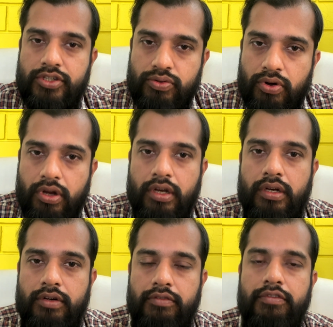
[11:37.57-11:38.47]
you all
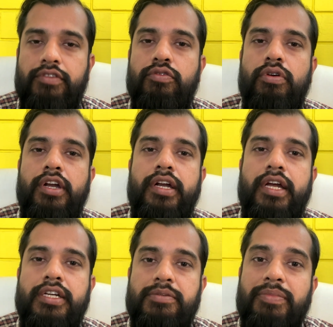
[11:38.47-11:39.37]
with folded
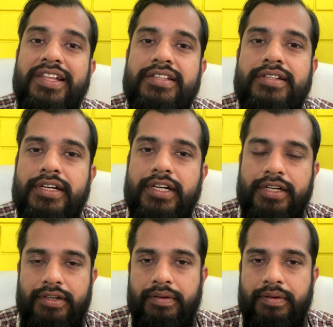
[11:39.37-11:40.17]
hands. Please read it.